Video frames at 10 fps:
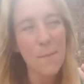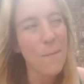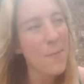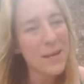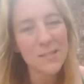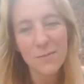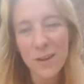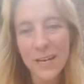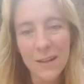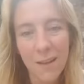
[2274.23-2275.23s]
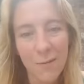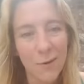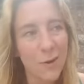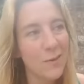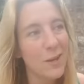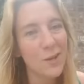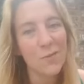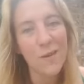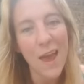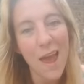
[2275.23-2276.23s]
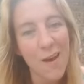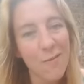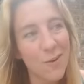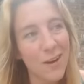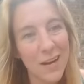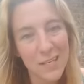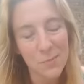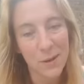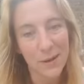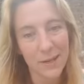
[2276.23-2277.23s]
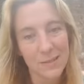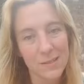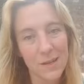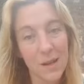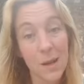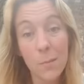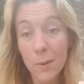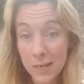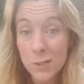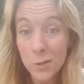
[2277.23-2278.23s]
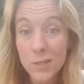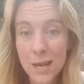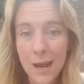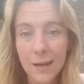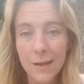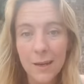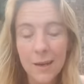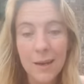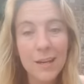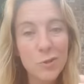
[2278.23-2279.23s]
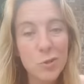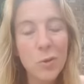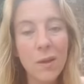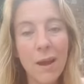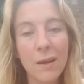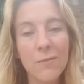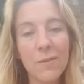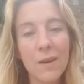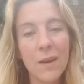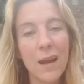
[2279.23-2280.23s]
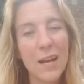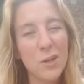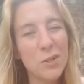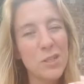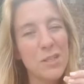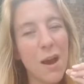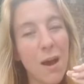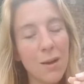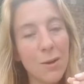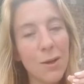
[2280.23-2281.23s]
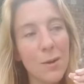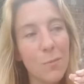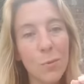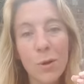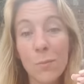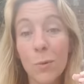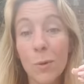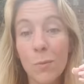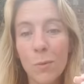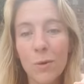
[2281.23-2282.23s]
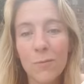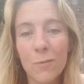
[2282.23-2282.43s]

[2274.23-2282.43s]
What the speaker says: the best freaking lover that you've ever experienced. But it's your day. It's your life. And you just hunger more and more and more